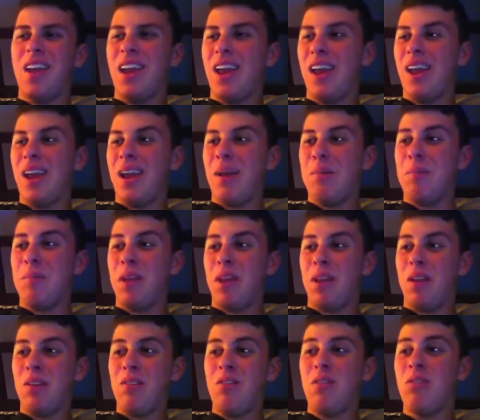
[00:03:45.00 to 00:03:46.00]
I'm
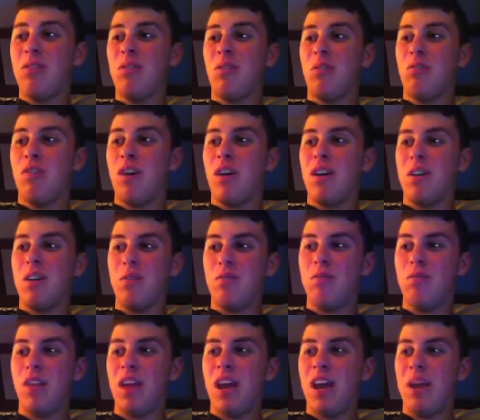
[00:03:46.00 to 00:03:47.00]
like, it's just a fucking
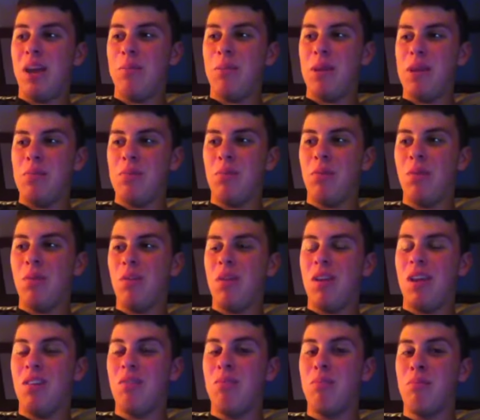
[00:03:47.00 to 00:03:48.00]
flag, people.
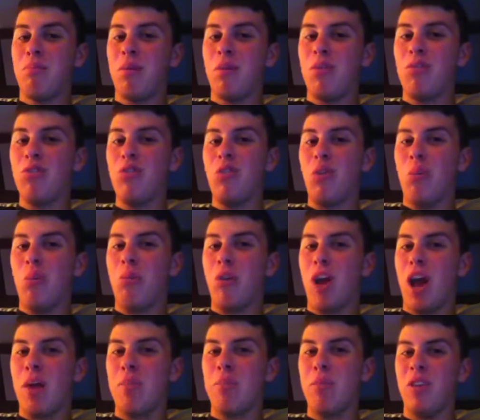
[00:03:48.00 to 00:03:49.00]
It's personal
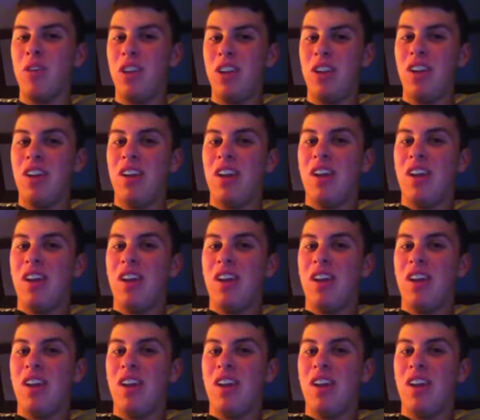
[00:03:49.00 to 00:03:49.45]
property.